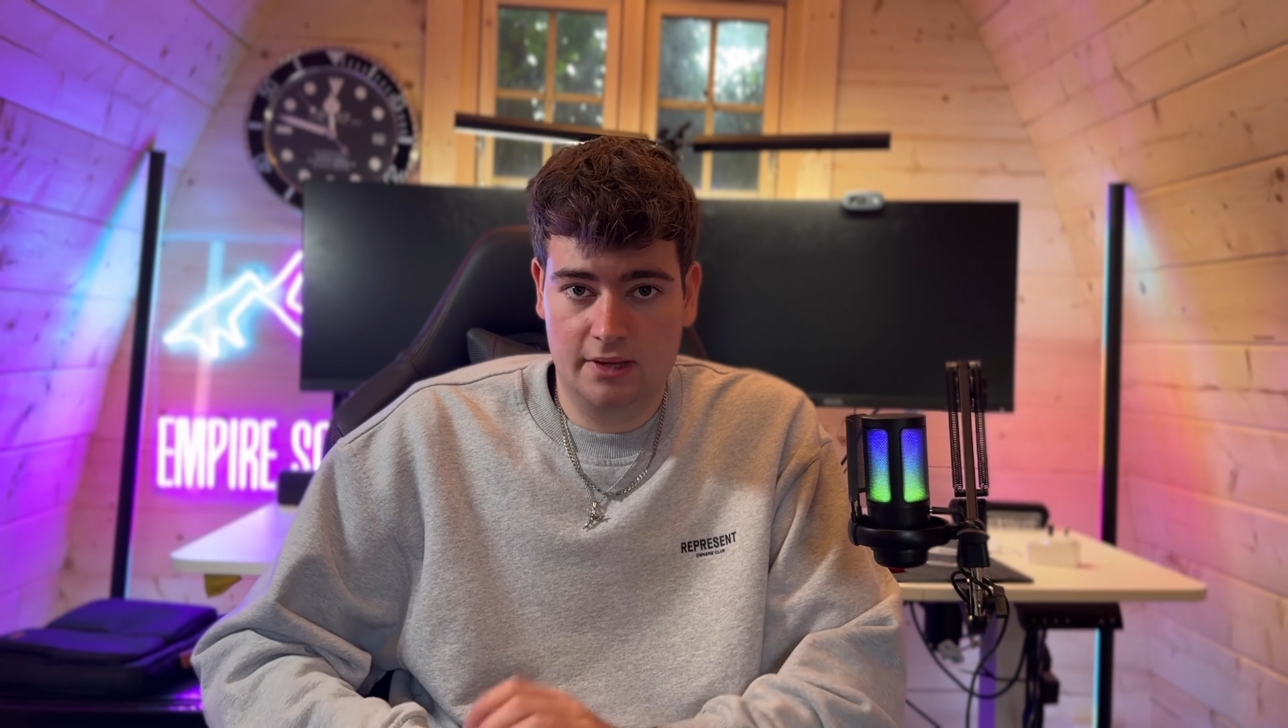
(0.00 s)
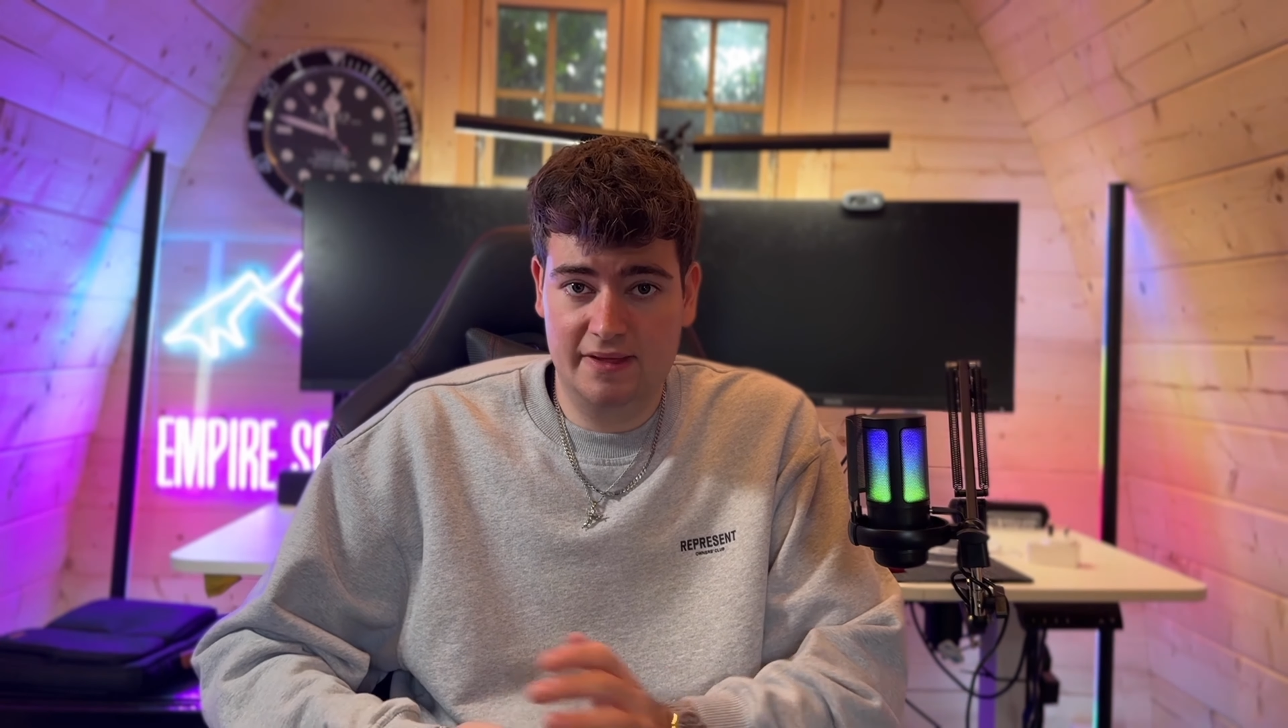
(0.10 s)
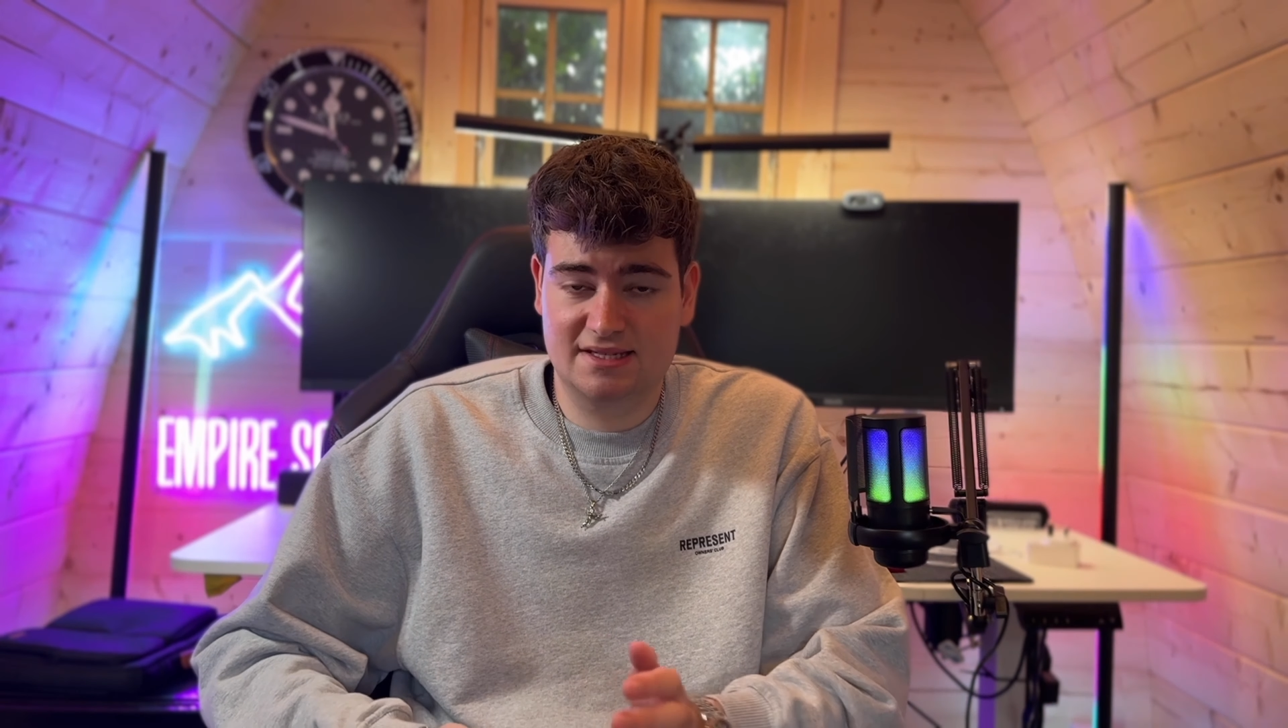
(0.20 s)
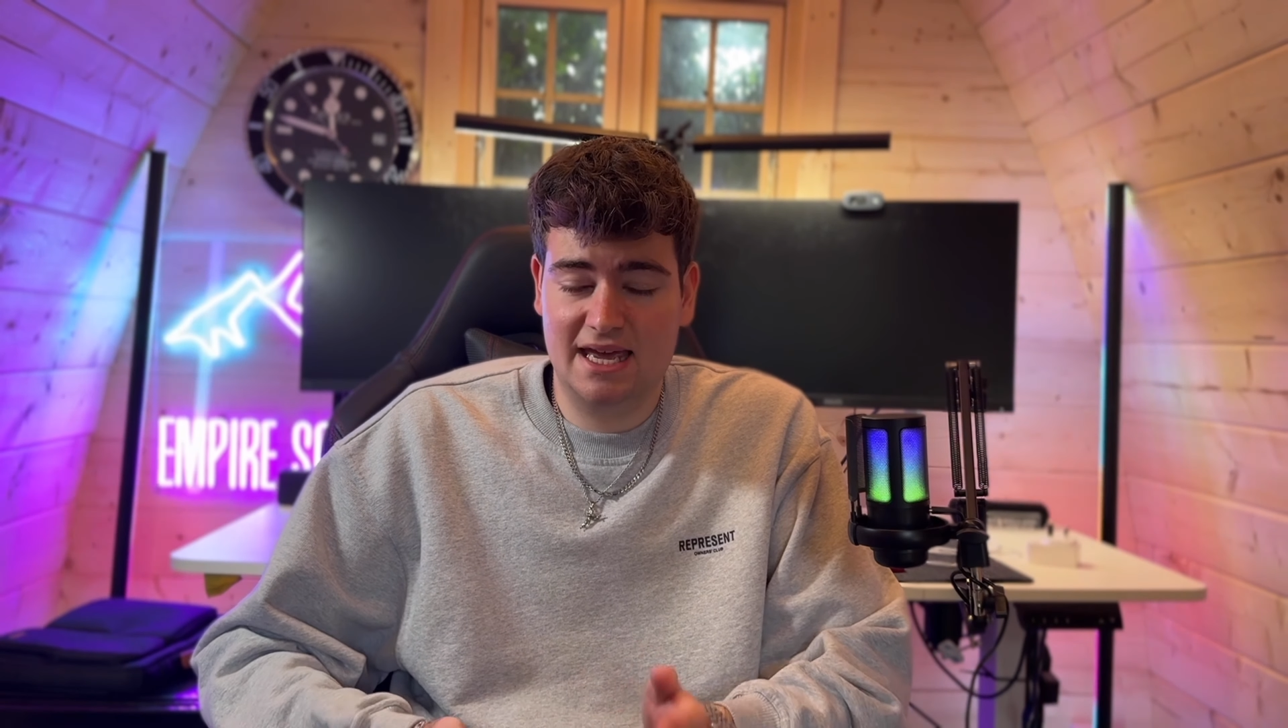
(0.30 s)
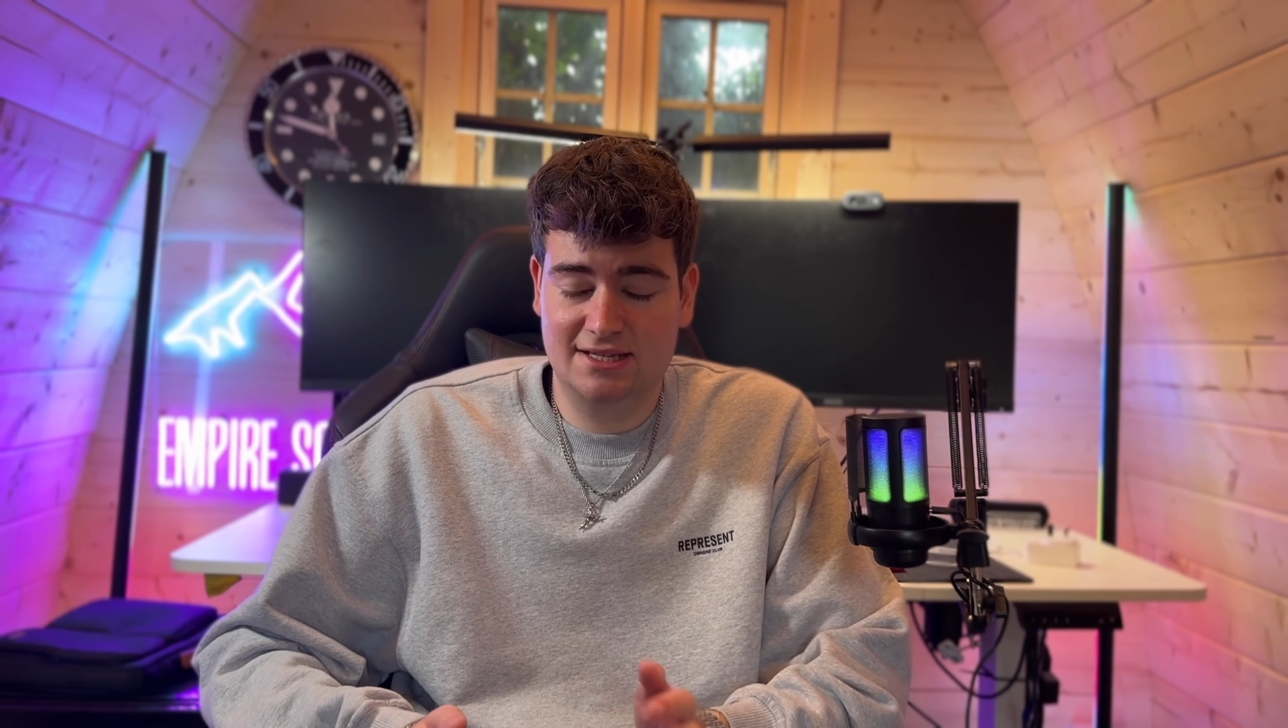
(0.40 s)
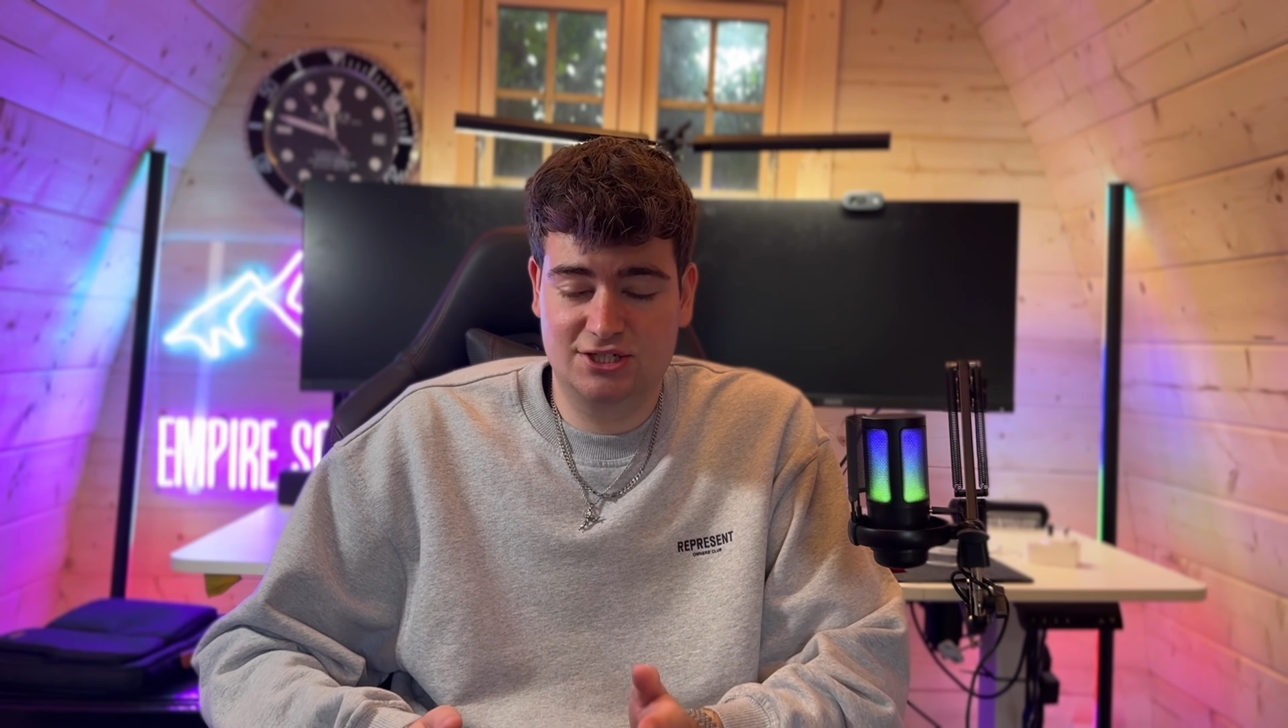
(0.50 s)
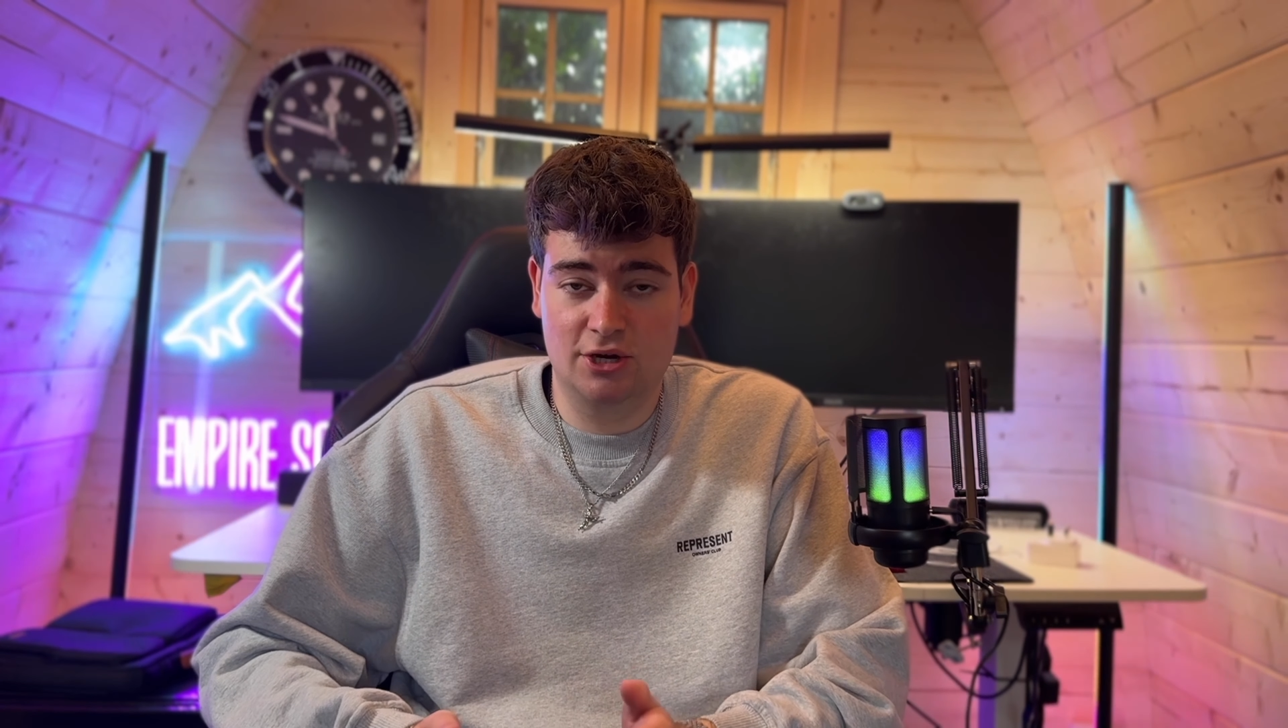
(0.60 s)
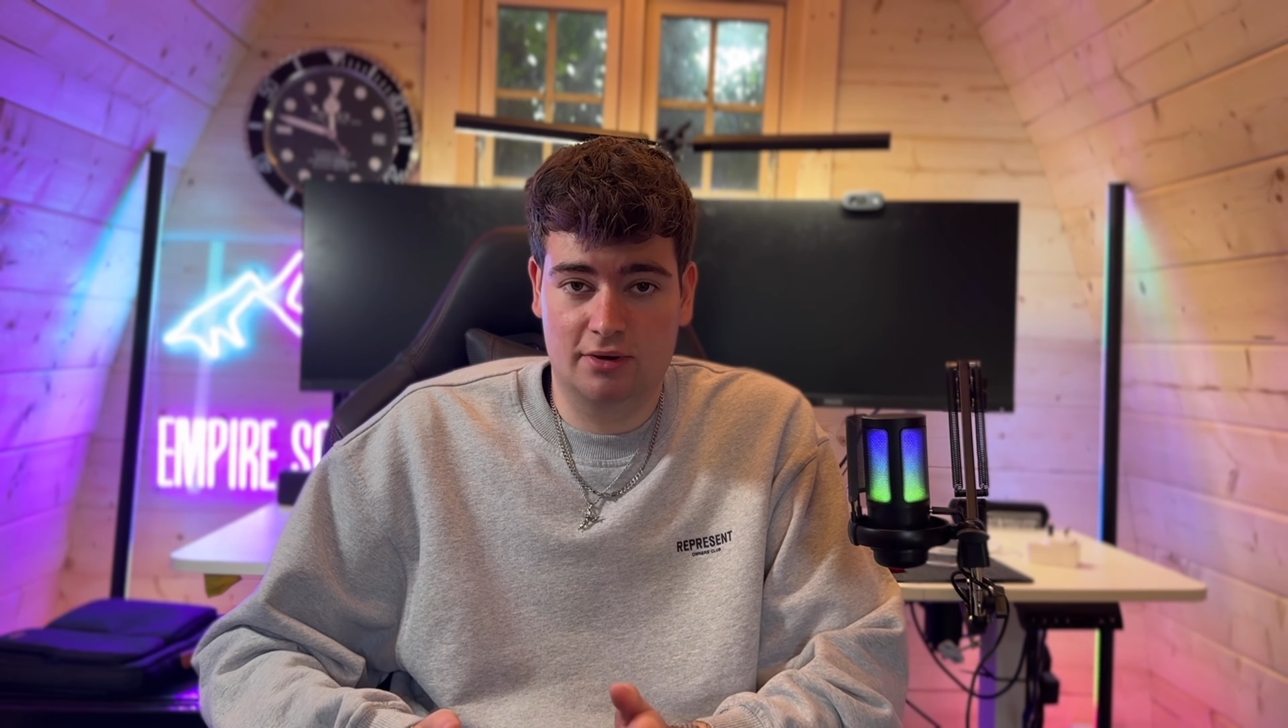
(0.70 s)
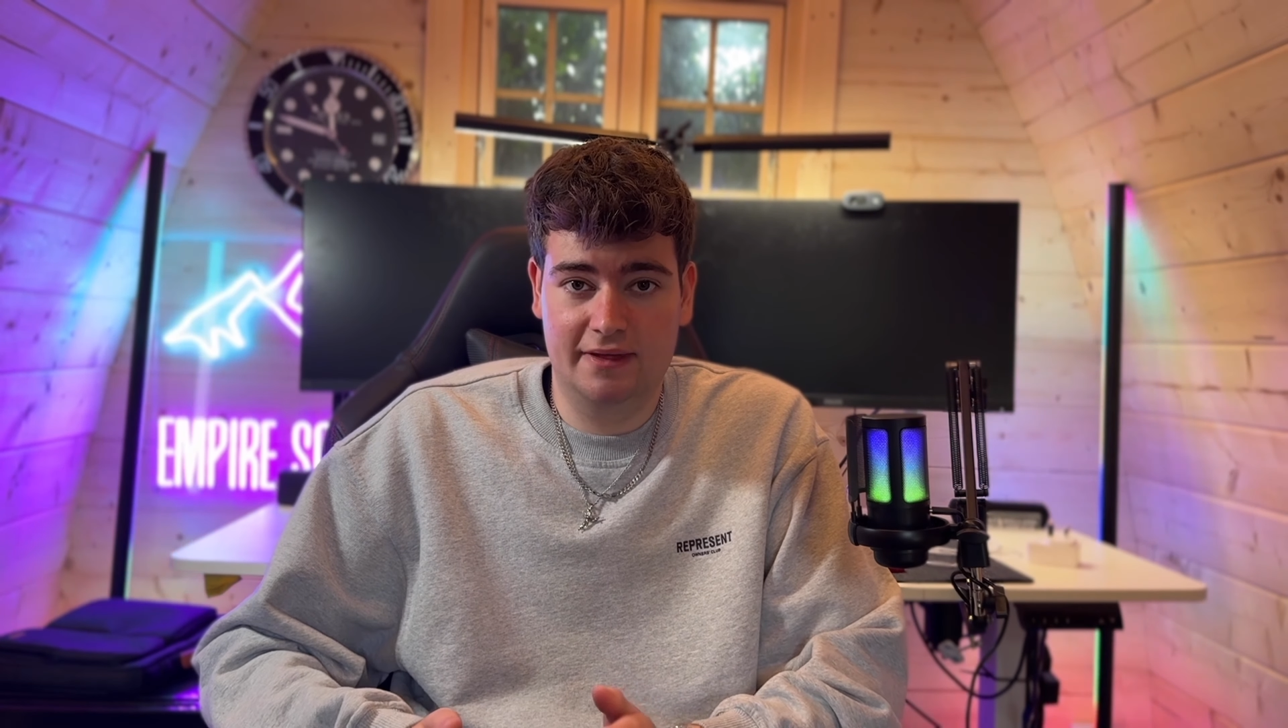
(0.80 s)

and this case shook